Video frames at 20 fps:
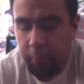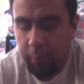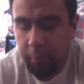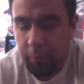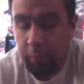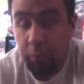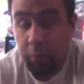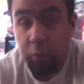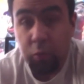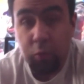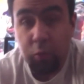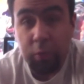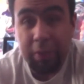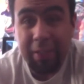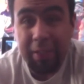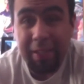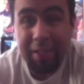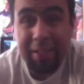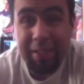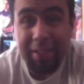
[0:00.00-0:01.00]
for
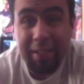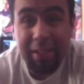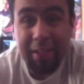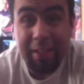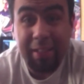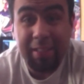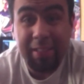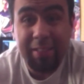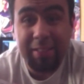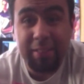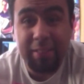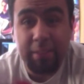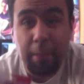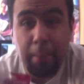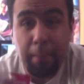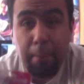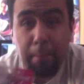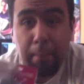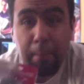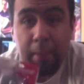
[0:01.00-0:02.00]
$3.99, I get this
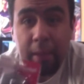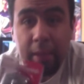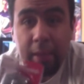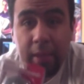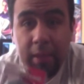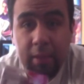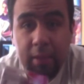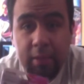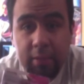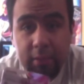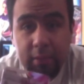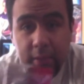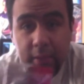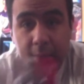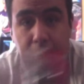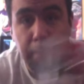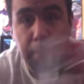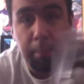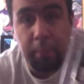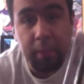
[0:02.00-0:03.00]
amazing
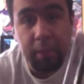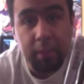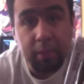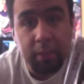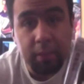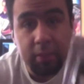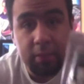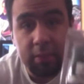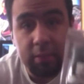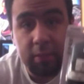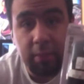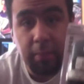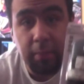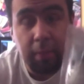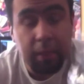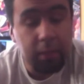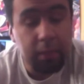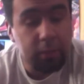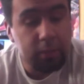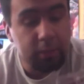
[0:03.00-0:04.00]
Beast
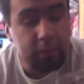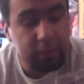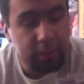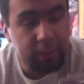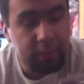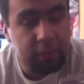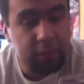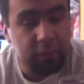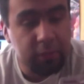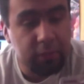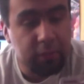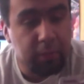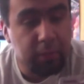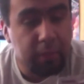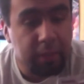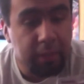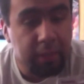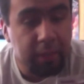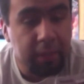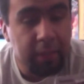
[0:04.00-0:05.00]
mouse. It's from
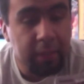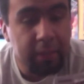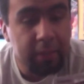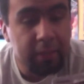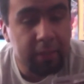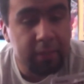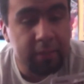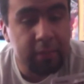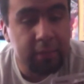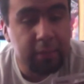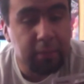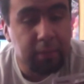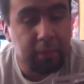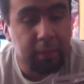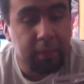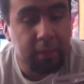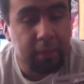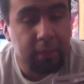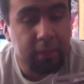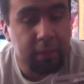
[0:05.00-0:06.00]
Inland. It's a
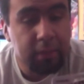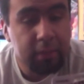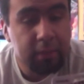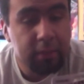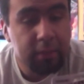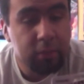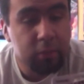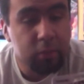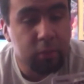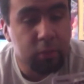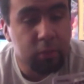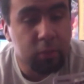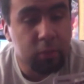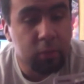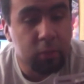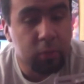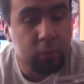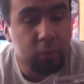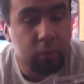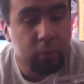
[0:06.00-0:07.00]

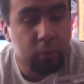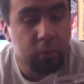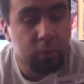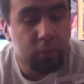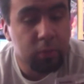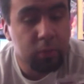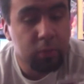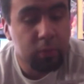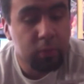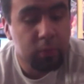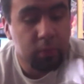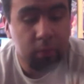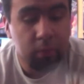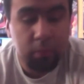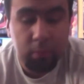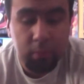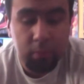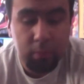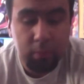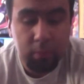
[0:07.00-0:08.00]
PS2
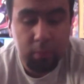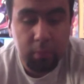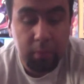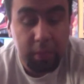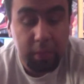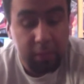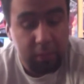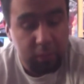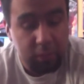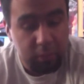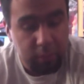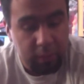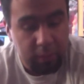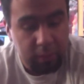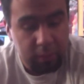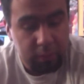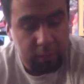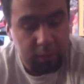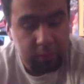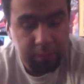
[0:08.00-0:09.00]
PS2
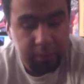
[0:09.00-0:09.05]
mouse.